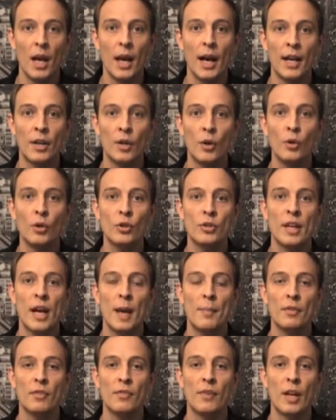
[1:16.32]
I know your time
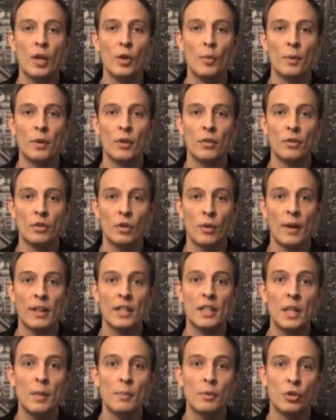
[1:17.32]
is valuable, so I'll
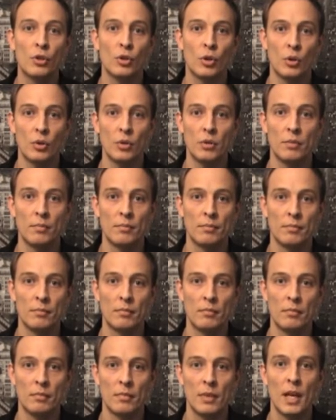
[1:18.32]
keep it short.
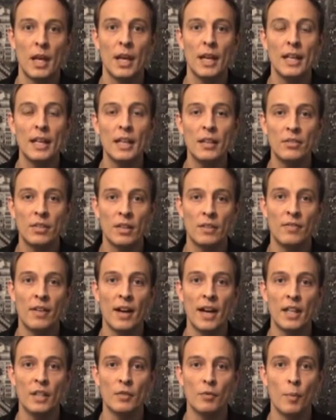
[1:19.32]
Each
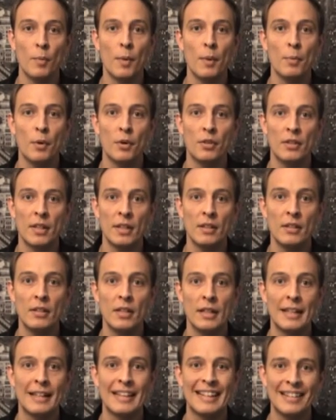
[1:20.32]
advice will be presented
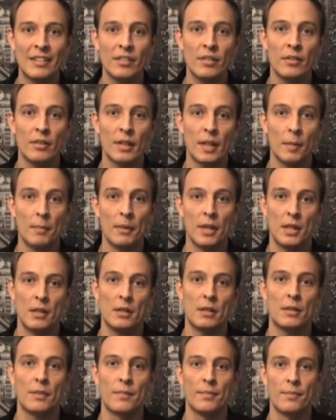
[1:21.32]
in less than a
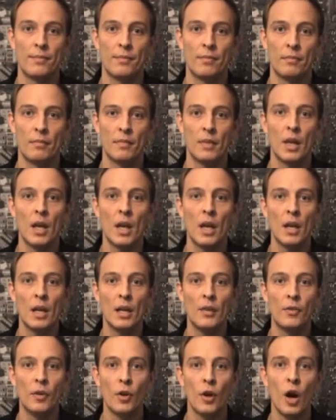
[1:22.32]
minute.
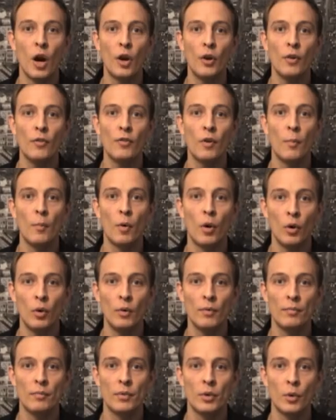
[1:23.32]
If you're hungry for
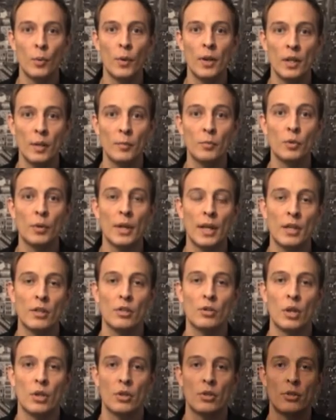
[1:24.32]
more, you're welcome to get in
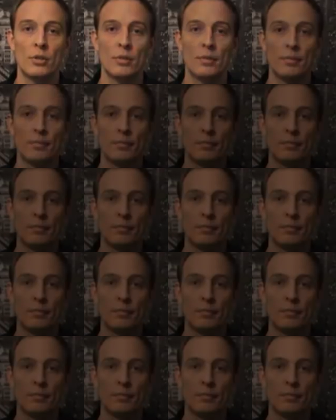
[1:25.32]
touch.